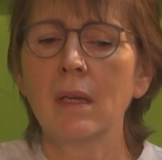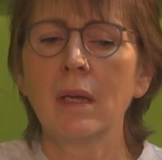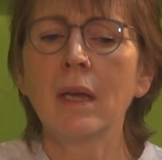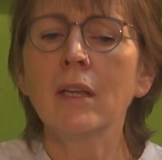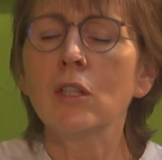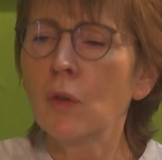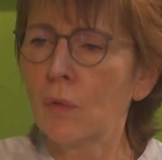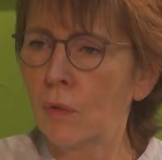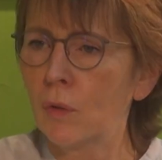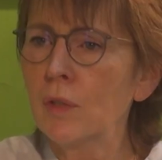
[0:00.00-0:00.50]

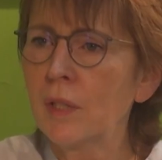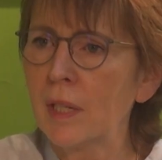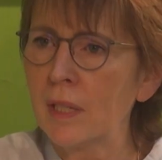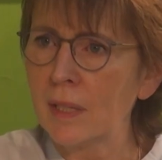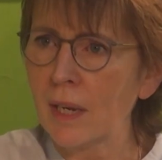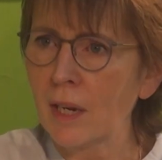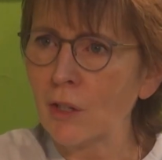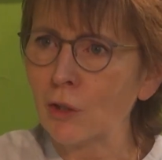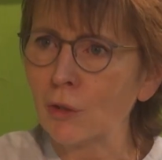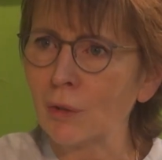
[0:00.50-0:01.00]
is of course
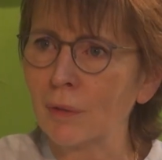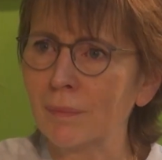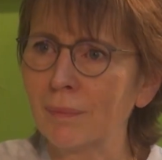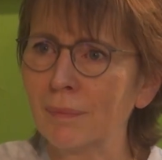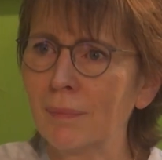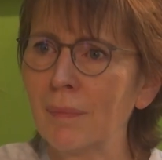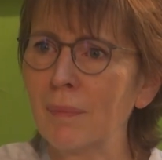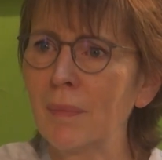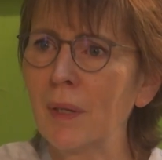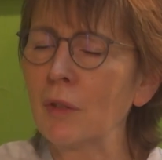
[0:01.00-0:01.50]
essential,
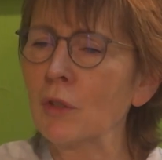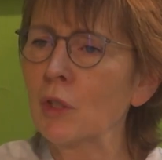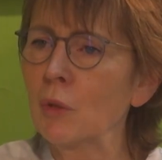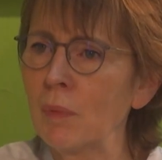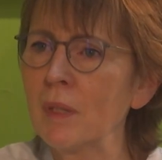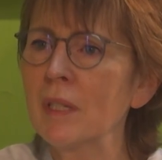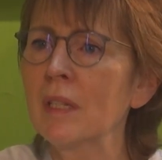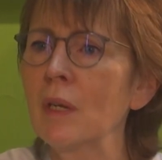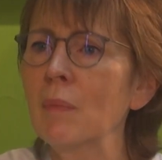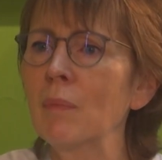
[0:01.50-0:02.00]
because
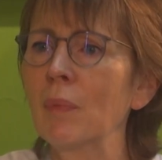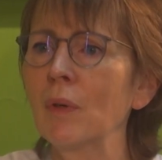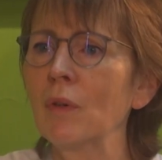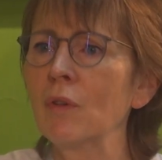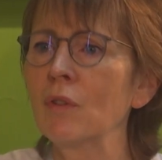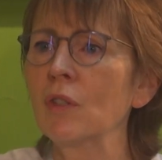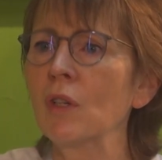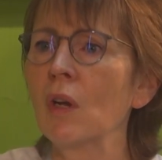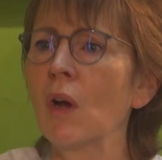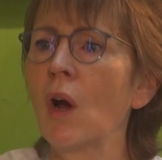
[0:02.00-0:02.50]

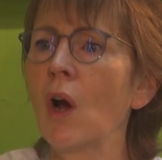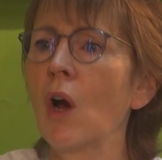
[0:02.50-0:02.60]
peacekeepers